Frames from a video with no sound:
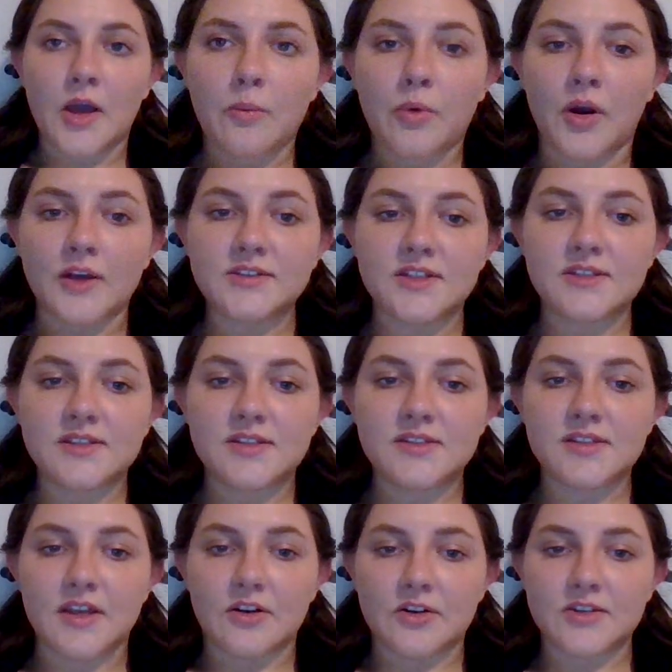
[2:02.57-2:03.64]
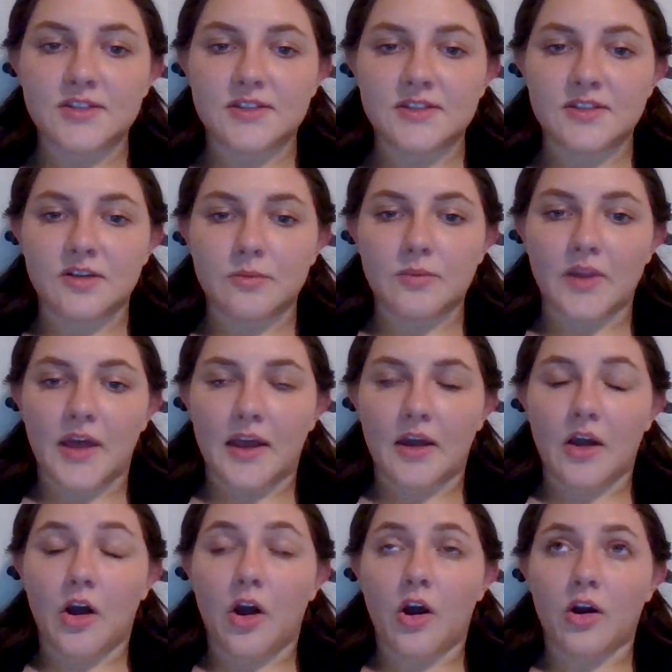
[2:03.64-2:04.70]
processes in our system that
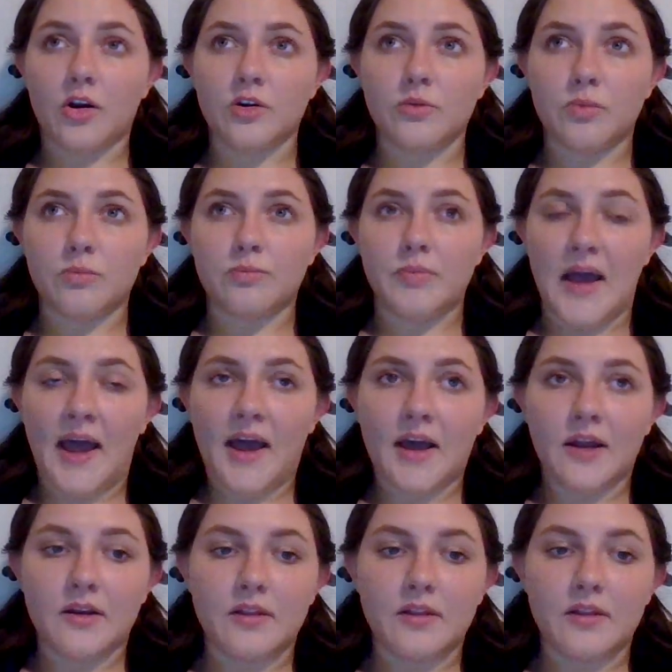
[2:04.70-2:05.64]
are bad,